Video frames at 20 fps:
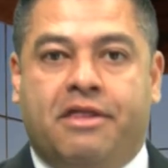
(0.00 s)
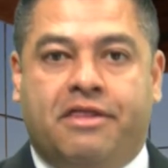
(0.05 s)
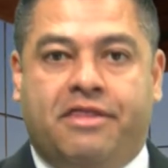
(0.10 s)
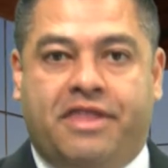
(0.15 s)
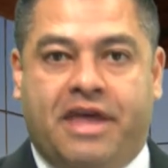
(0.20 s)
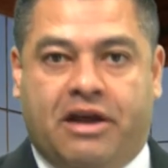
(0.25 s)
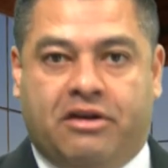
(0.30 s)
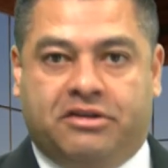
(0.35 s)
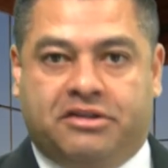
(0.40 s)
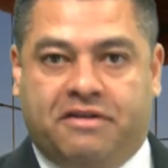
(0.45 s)

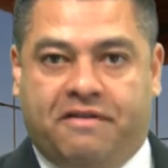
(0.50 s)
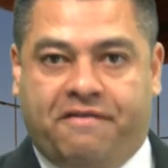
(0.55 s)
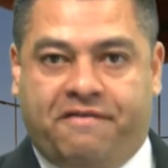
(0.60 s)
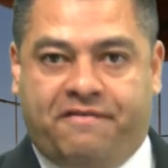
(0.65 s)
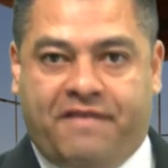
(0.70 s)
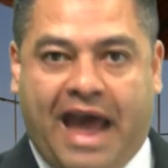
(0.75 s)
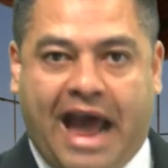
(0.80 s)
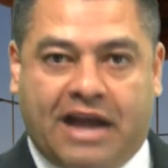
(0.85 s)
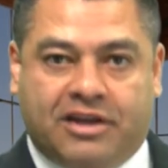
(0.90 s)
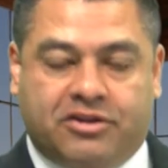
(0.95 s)
There's a
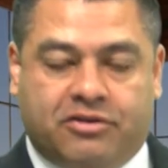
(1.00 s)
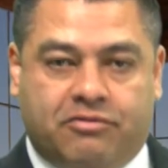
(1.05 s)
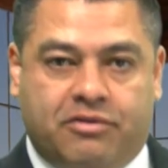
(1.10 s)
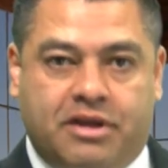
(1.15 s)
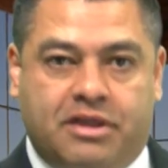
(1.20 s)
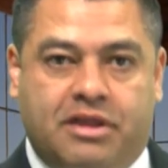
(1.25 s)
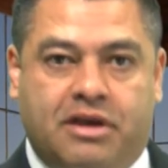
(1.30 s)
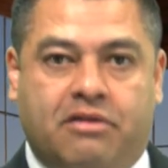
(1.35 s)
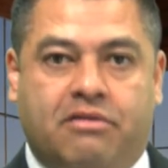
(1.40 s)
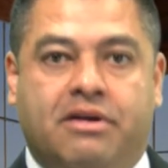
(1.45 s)
factor
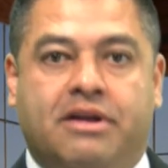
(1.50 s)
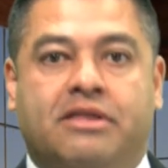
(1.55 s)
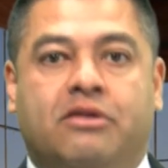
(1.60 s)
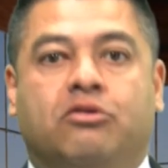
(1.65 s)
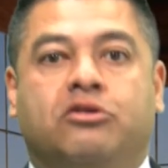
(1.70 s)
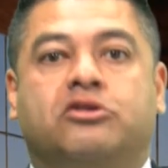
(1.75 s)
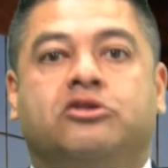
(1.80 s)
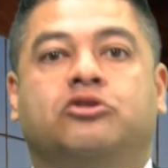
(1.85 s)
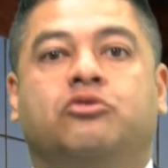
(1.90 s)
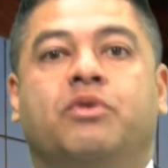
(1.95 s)
in there in
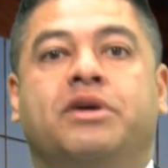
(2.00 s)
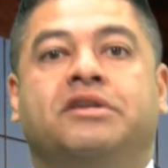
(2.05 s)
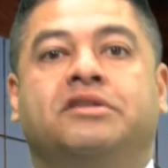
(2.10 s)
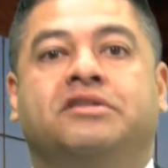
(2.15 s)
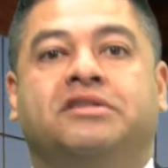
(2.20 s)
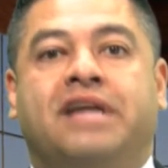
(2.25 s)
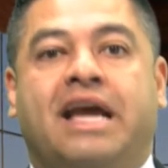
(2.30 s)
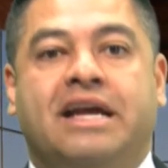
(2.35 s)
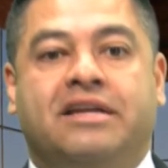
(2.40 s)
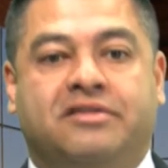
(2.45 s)
those swing
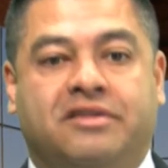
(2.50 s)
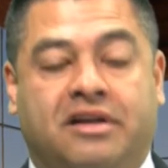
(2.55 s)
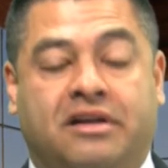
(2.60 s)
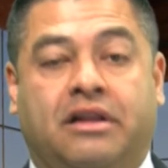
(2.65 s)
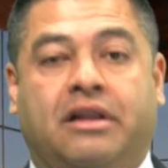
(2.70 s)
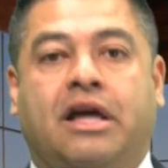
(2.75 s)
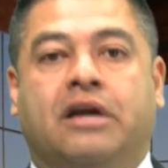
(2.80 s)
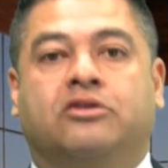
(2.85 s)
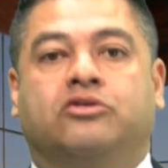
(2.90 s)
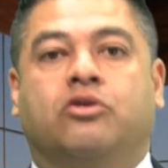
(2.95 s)
states in an
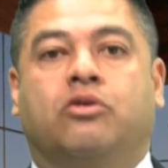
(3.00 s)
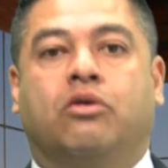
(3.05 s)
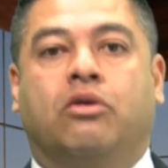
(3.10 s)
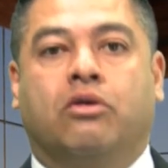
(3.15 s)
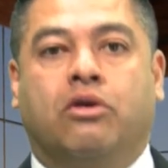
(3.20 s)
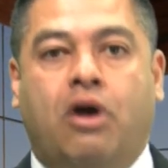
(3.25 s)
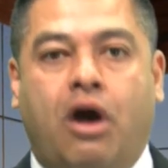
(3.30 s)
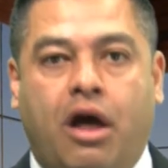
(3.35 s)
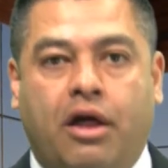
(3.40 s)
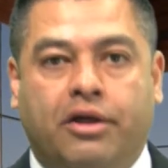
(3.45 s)

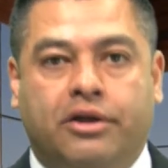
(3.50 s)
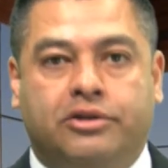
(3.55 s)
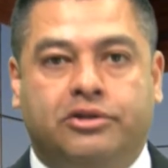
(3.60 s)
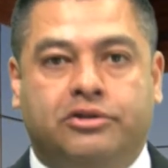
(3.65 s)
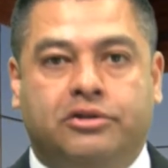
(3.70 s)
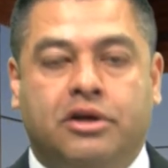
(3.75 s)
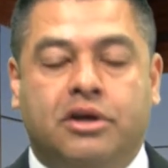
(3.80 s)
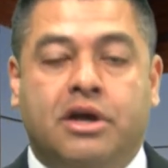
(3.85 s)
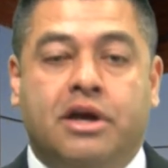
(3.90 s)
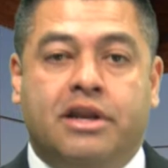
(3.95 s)
electoral
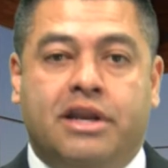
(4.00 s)
college.